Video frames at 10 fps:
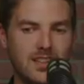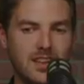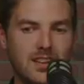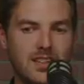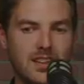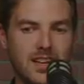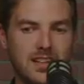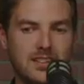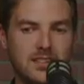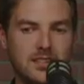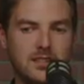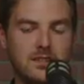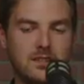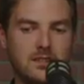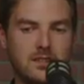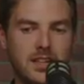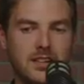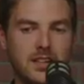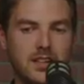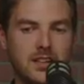I think that
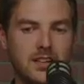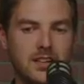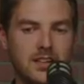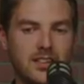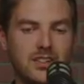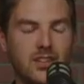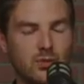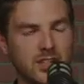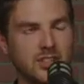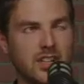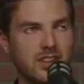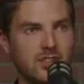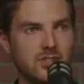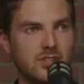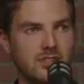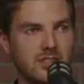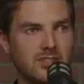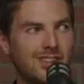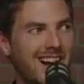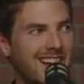it's a tough question. I think there's
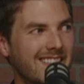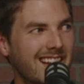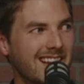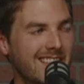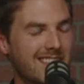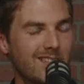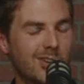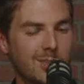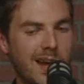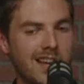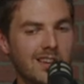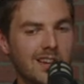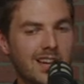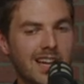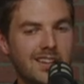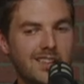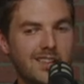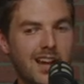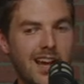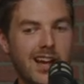a lot that I can look back on.
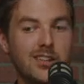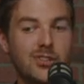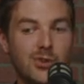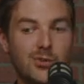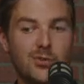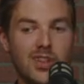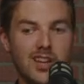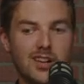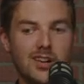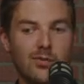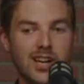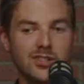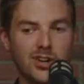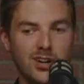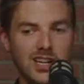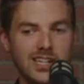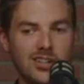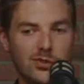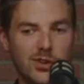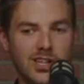I do think of when I started at
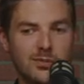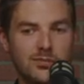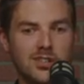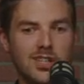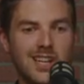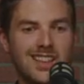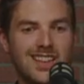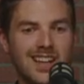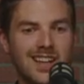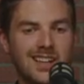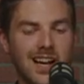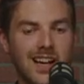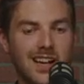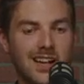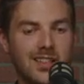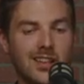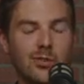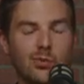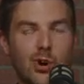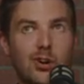Keller Williams that the
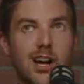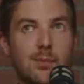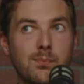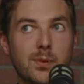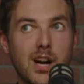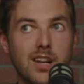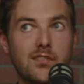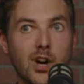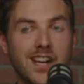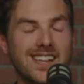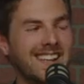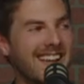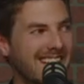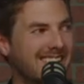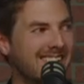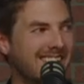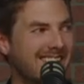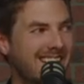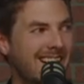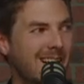role I applied for I didn't get.
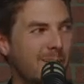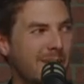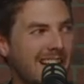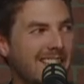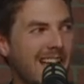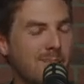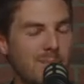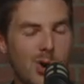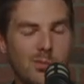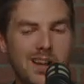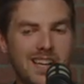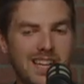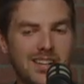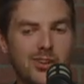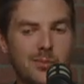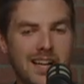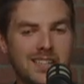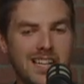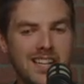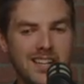And in that moment, again, going
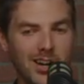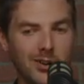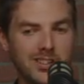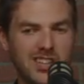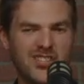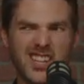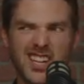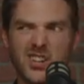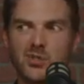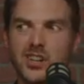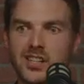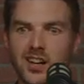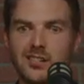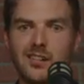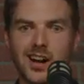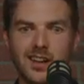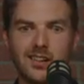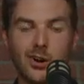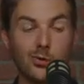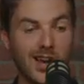back to ego, because I felt like I had really done a
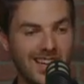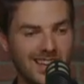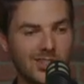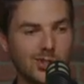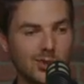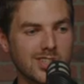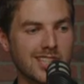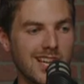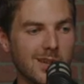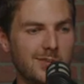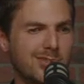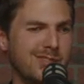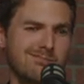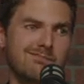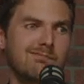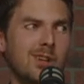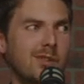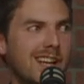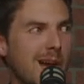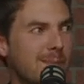lot already in a short time. And I was like, how
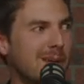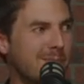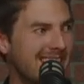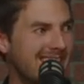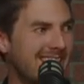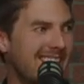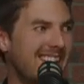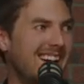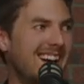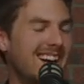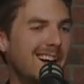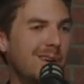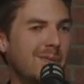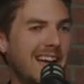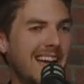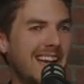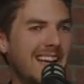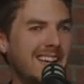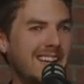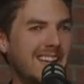would they not pick me?
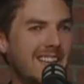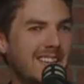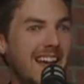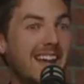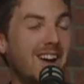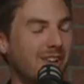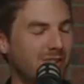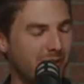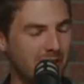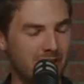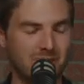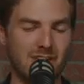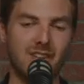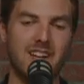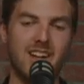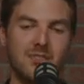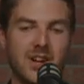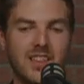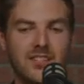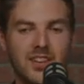And they also, like you said early on,
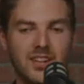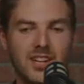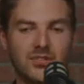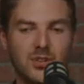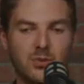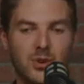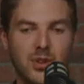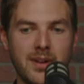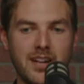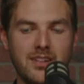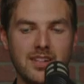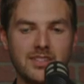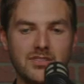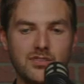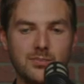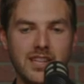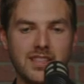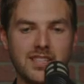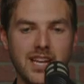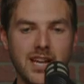right, they found a different role that made a lot of sense for me
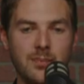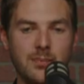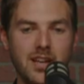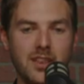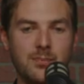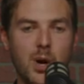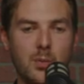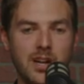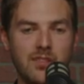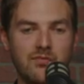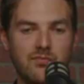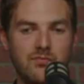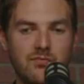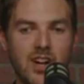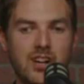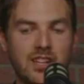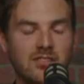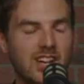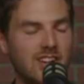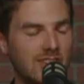at the time. In the moment, it felt like
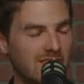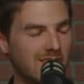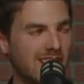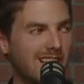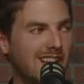a failure.